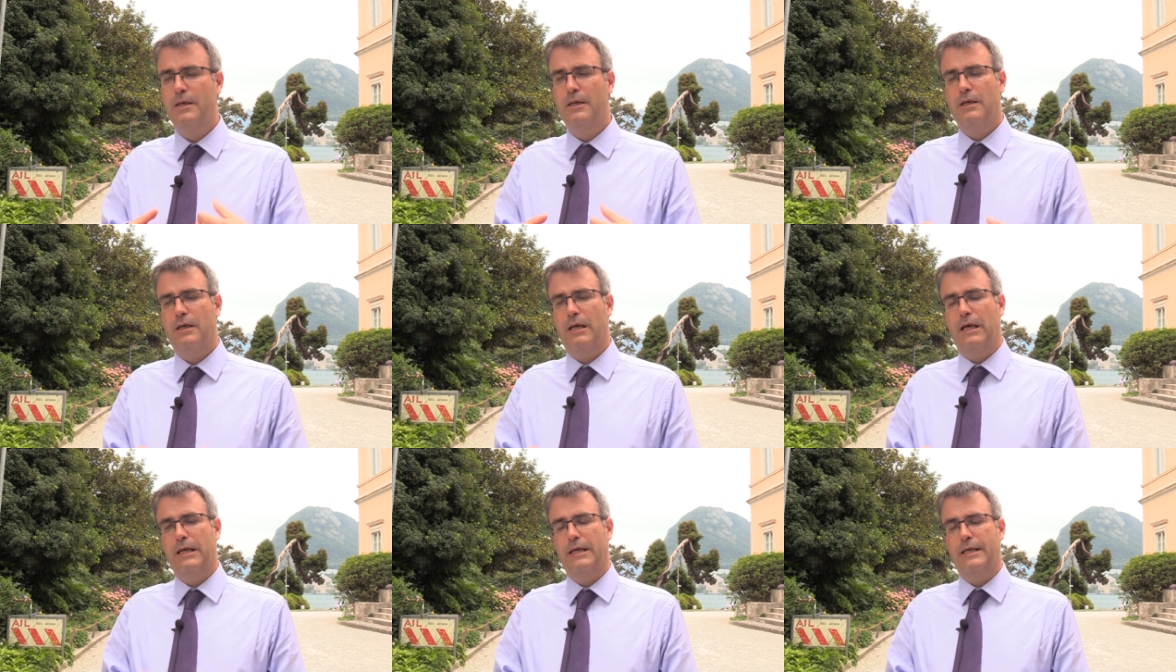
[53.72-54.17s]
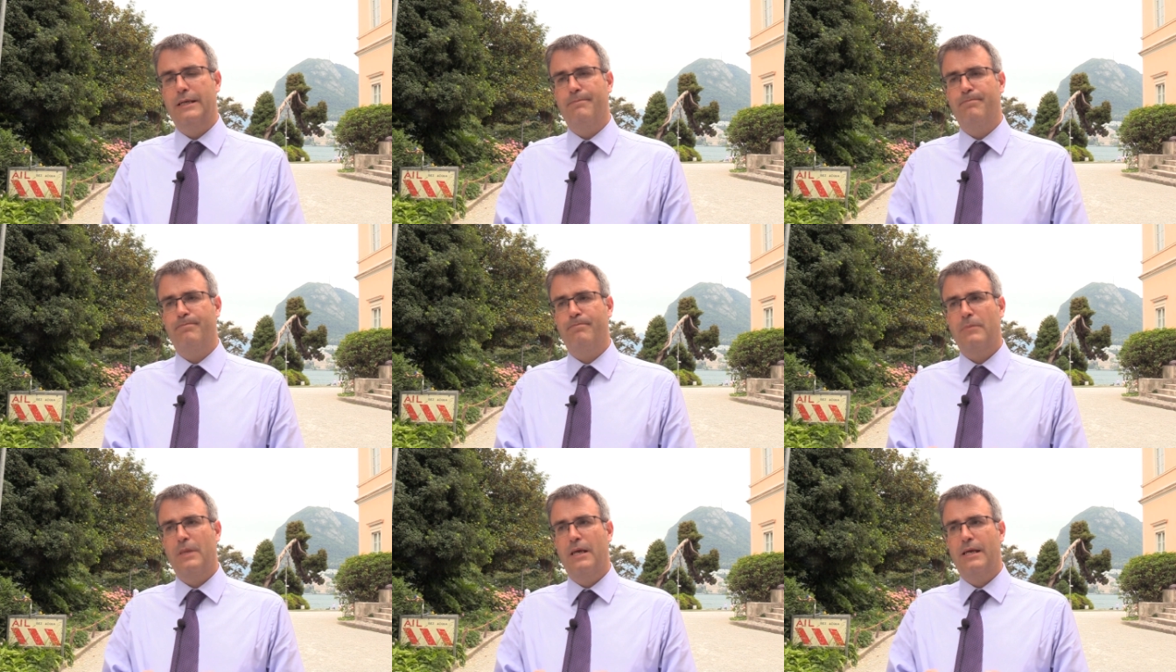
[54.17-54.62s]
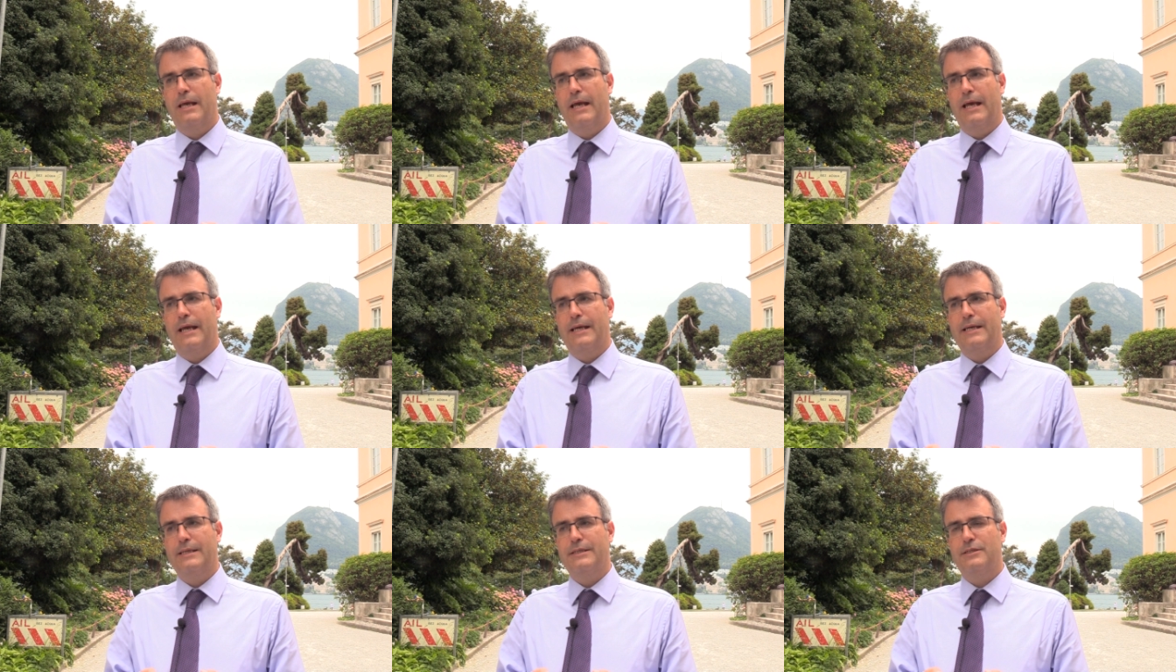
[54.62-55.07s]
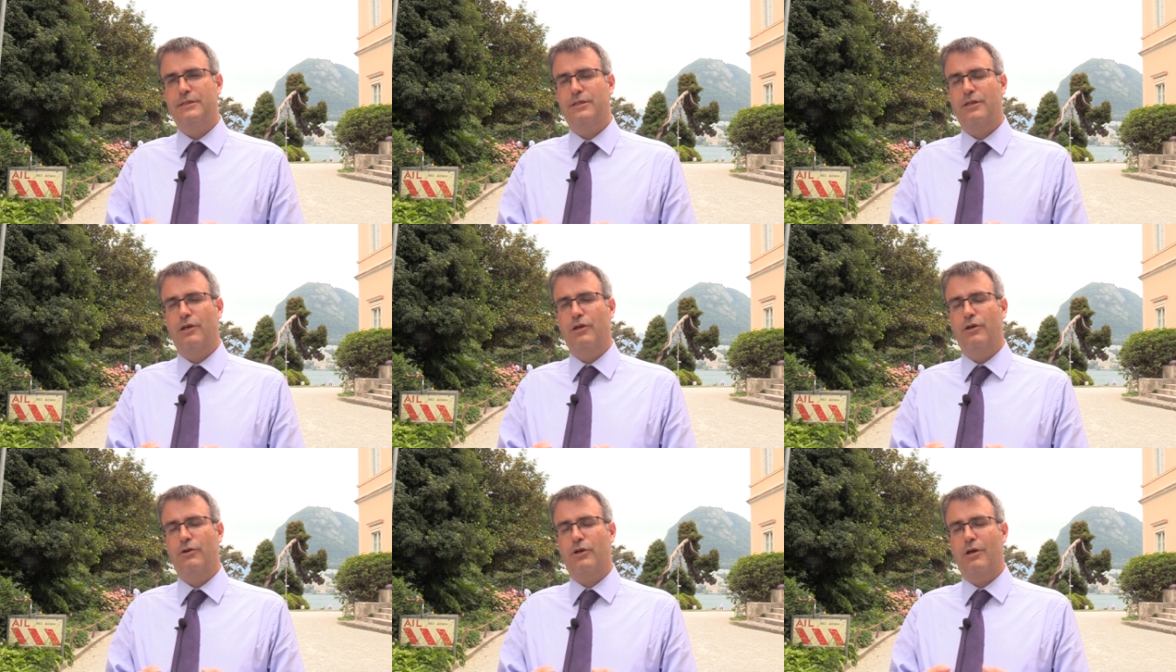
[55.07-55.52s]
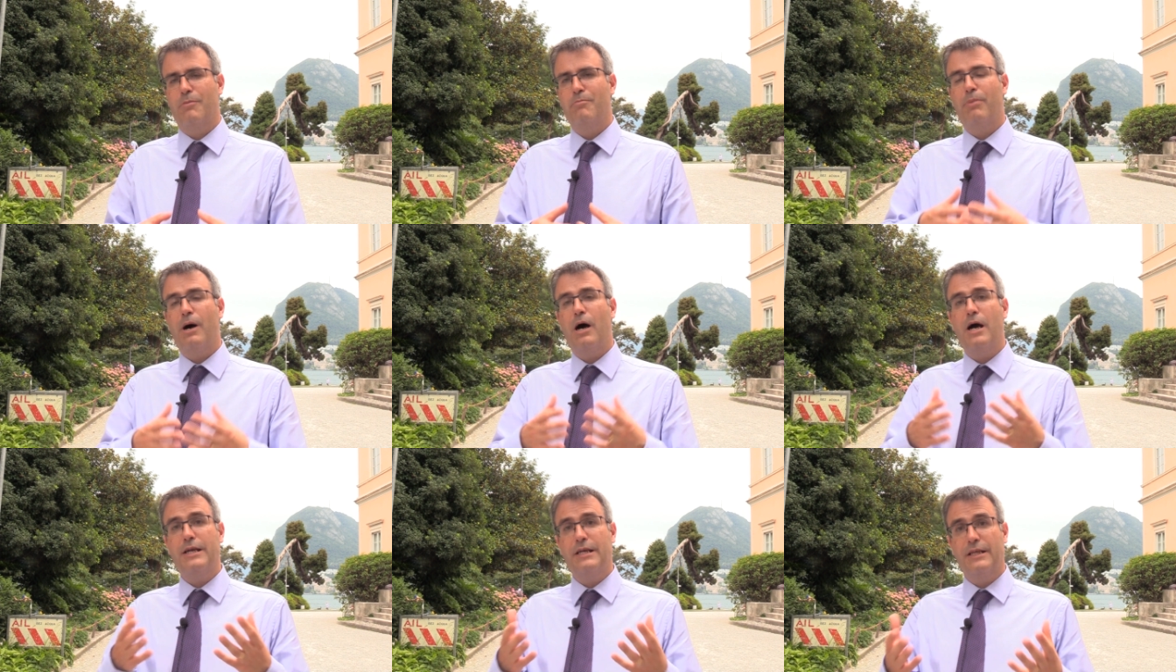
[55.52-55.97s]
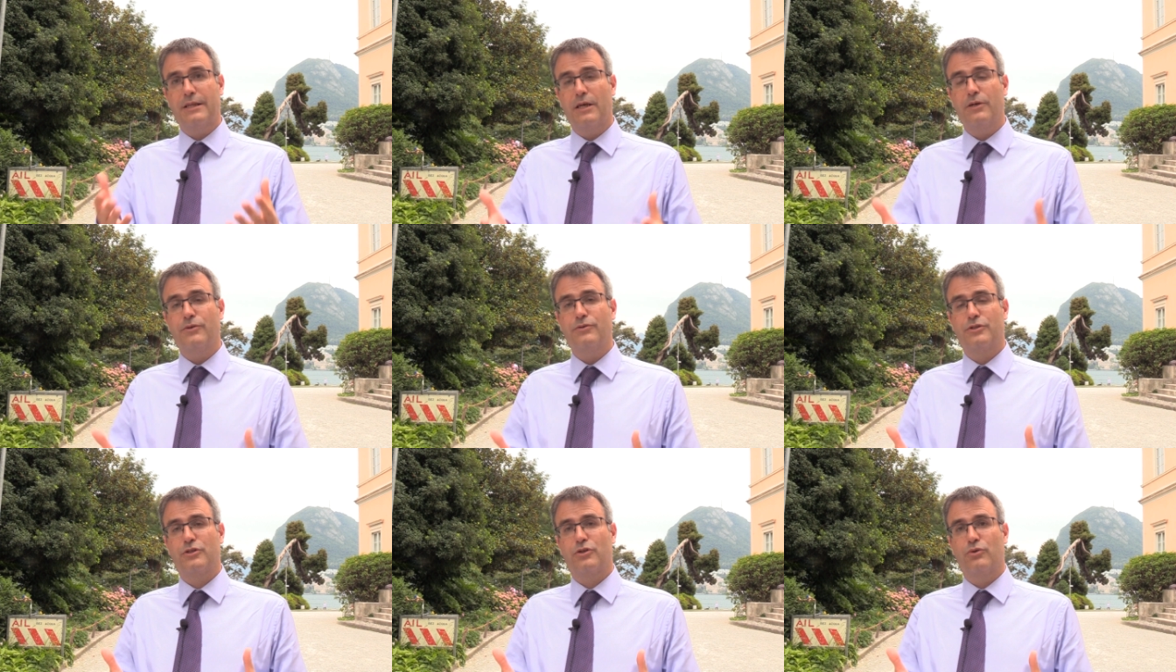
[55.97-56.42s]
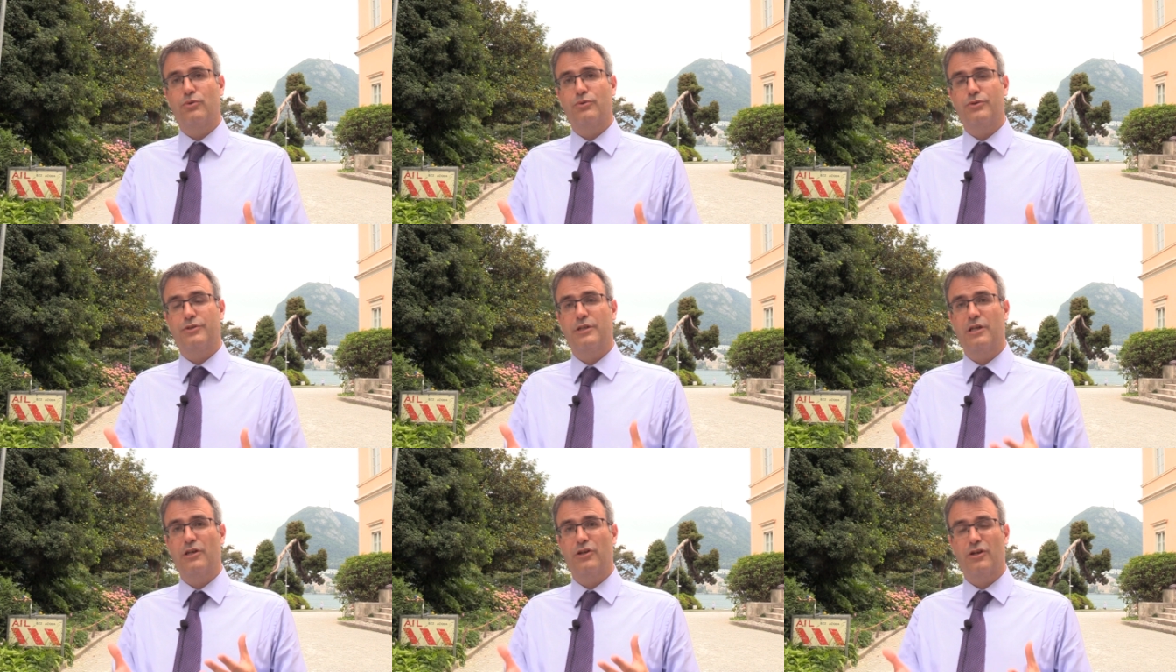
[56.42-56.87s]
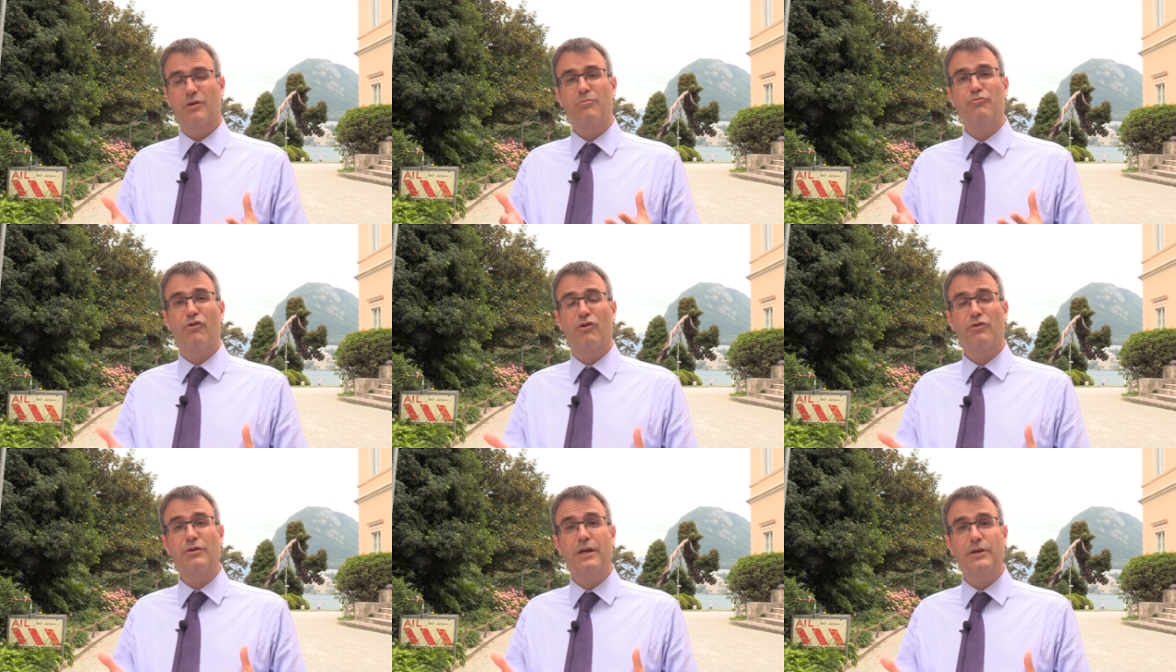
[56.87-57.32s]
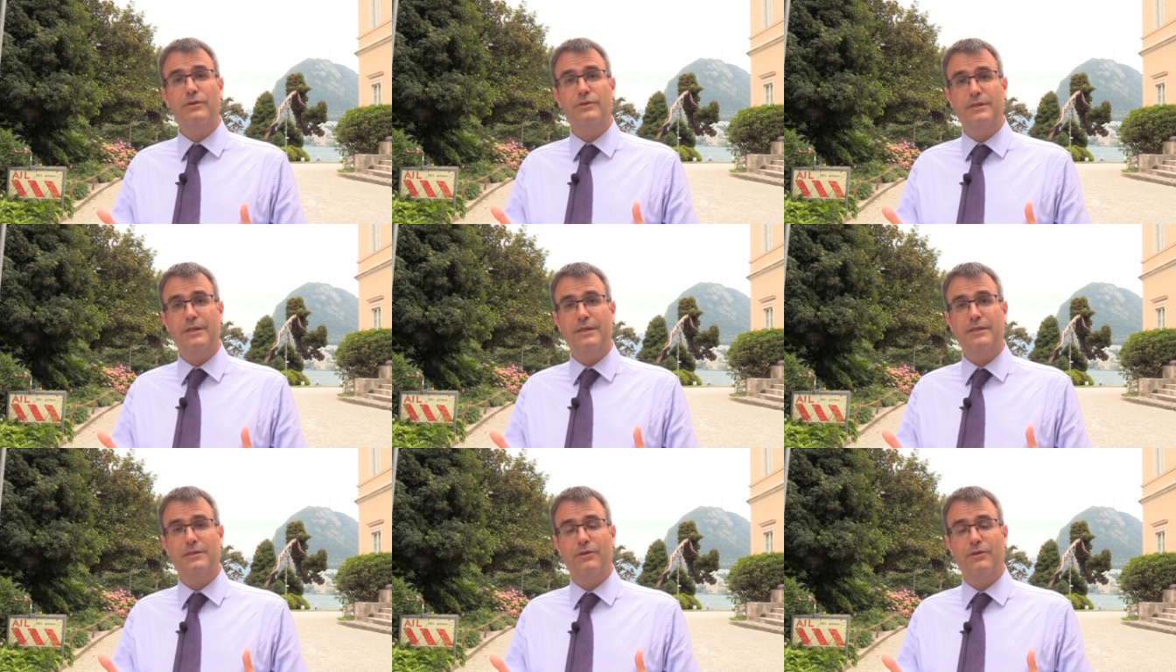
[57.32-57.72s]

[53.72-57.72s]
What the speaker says: And combining those scores to look at prognosis.